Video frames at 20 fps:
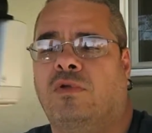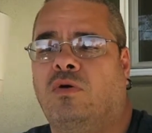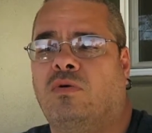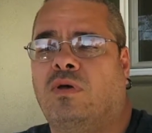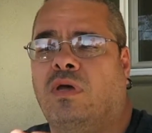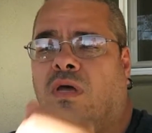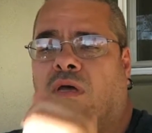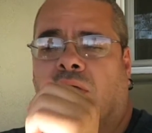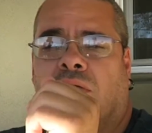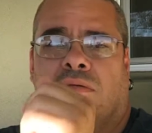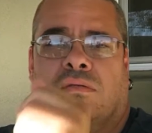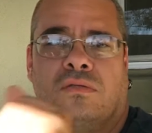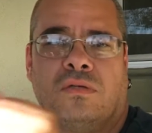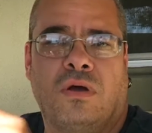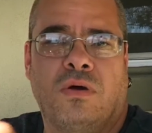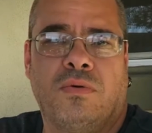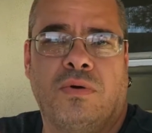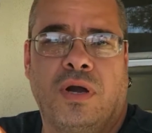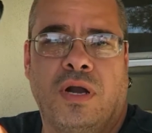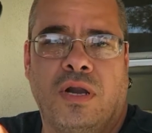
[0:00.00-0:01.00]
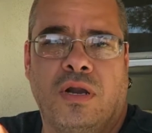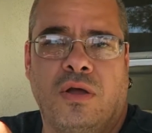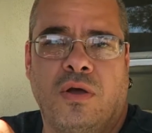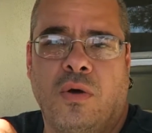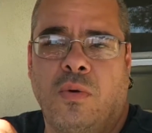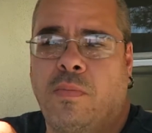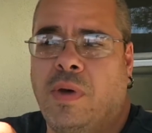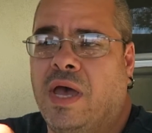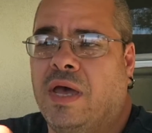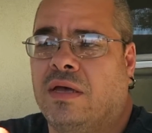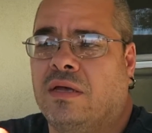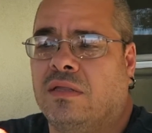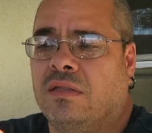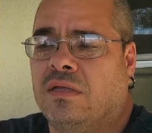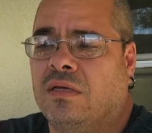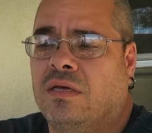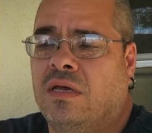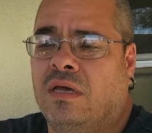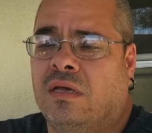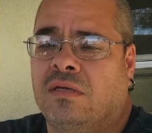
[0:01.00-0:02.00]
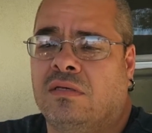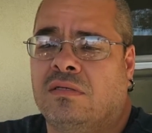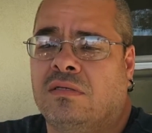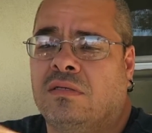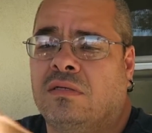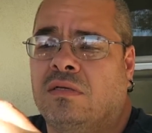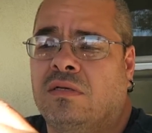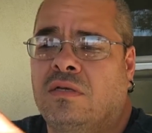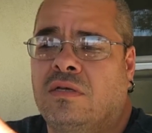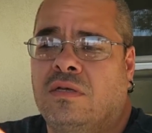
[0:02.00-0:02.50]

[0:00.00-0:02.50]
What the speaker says: Okay, it's all ready to go back in the case.